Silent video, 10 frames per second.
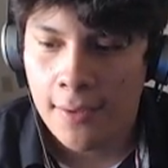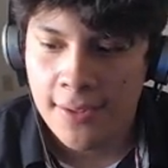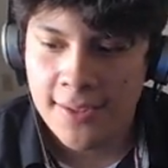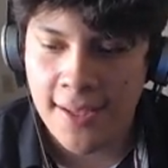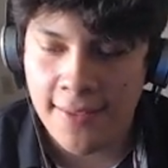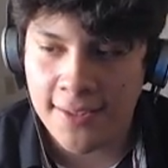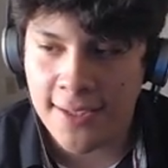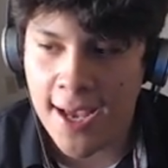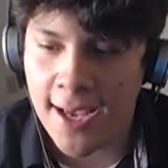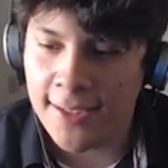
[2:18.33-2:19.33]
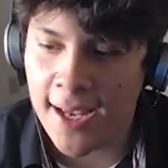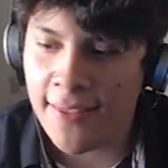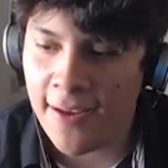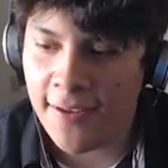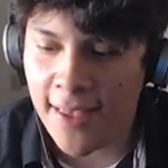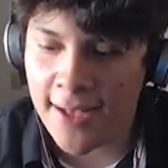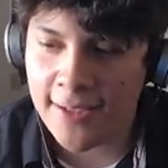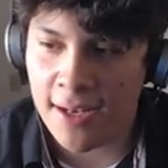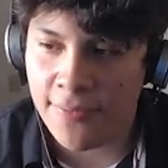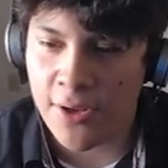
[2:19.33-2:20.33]
Synthesize. I think that's
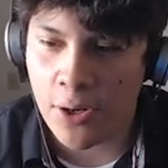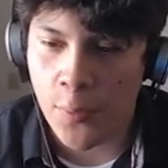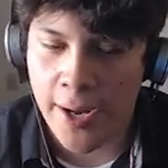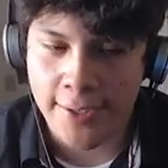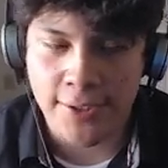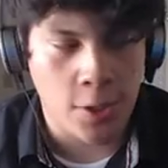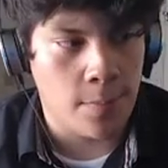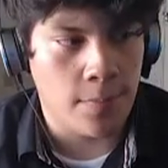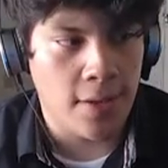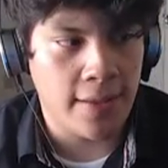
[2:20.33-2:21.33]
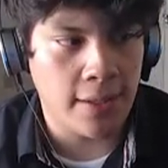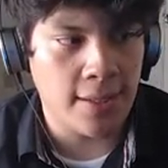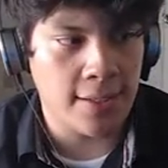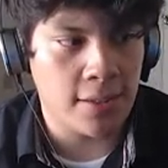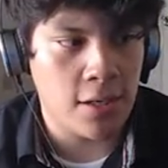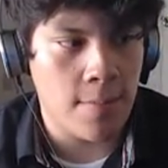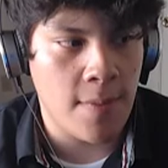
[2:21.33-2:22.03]
the correct term. I think that's the term I